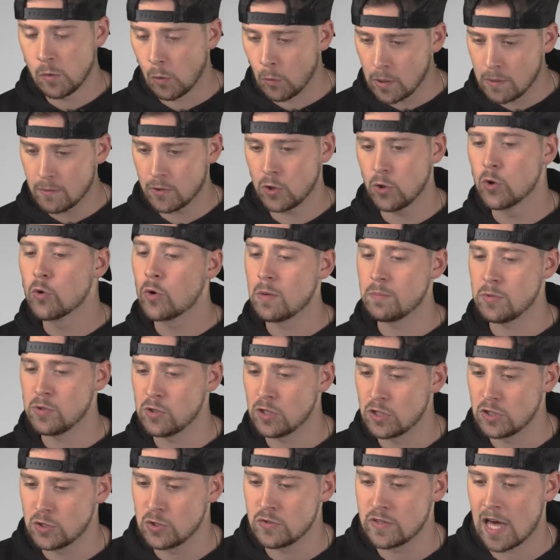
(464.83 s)
Well, we want to equip you
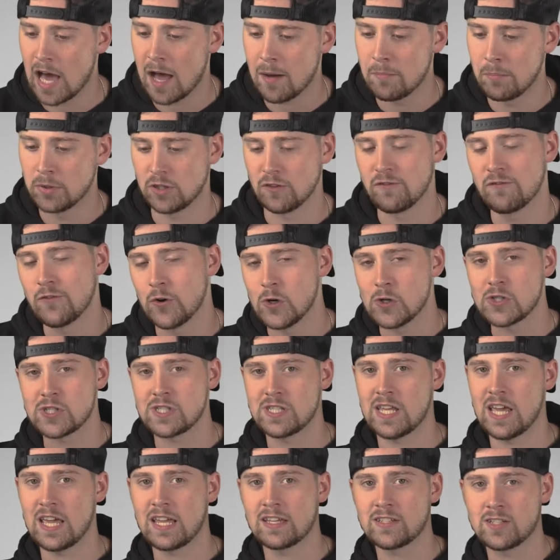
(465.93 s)
to do that. But the first
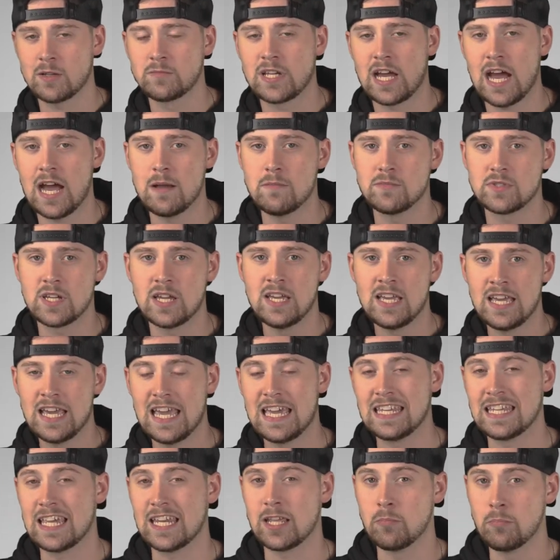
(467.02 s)
thing sometimes
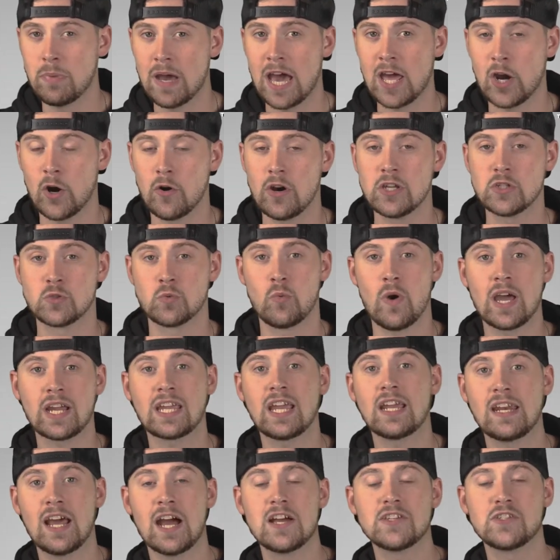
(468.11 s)
in getting better is
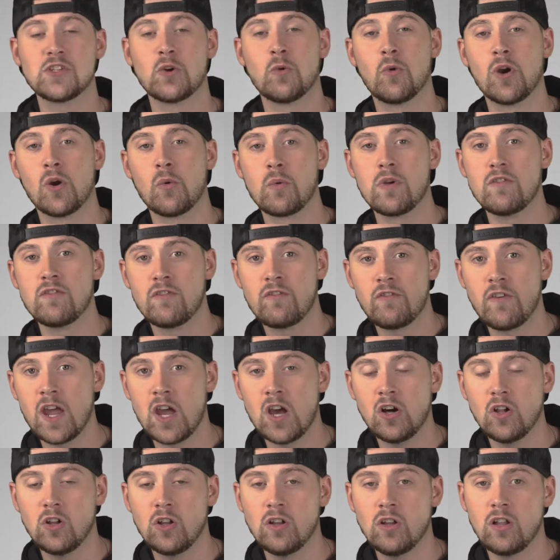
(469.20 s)
recognizing where we
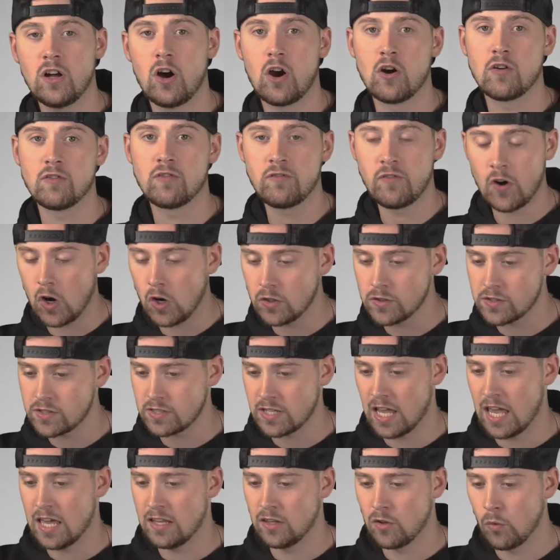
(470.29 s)
fail, our faults,
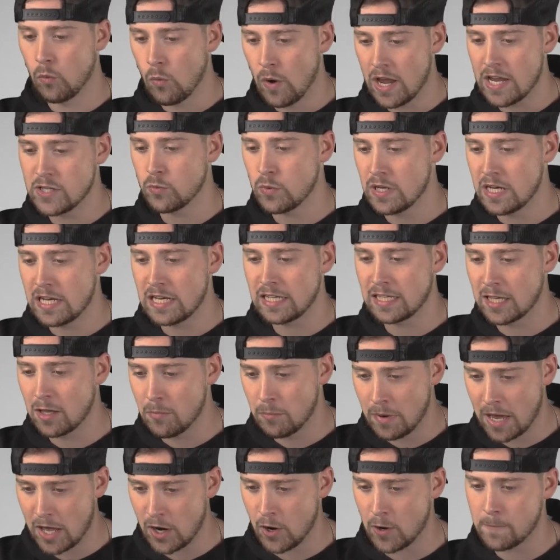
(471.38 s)
and the ways we need to get
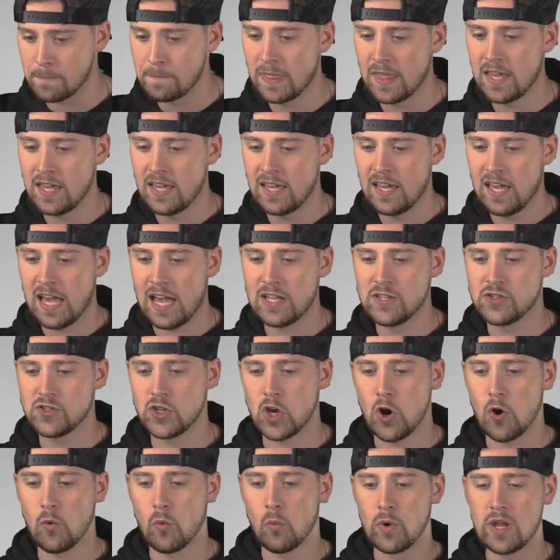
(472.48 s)
better. And
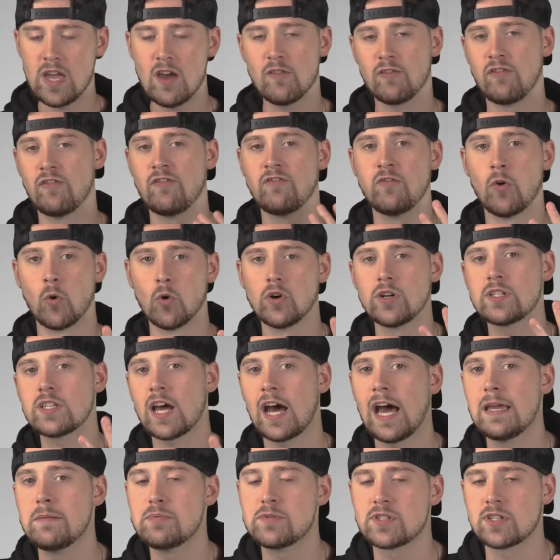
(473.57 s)
so we have four
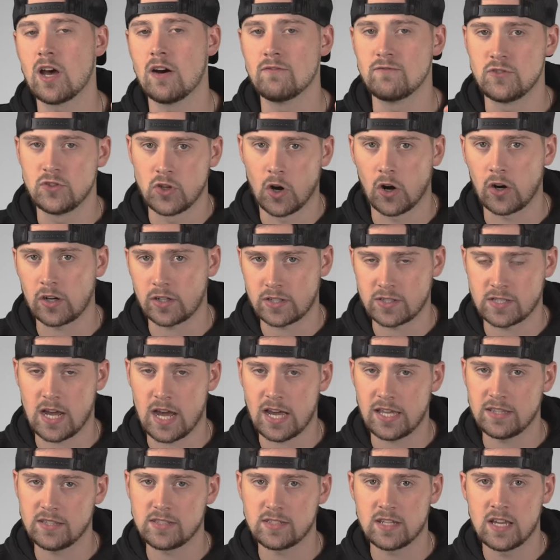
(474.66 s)
types of dark
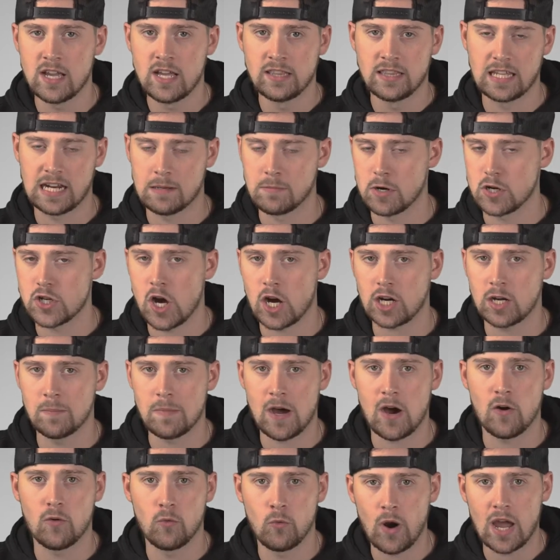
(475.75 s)
sides that I'm going to talk
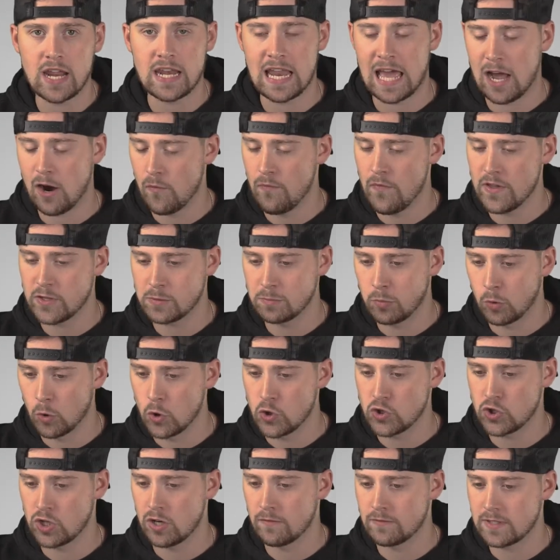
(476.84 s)
about right now in this
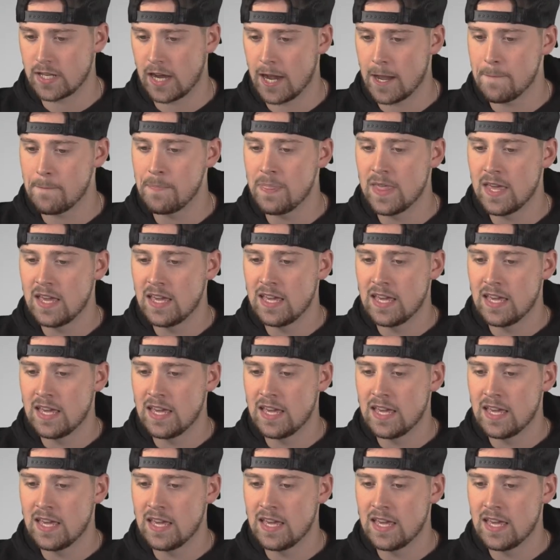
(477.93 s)
portion of time.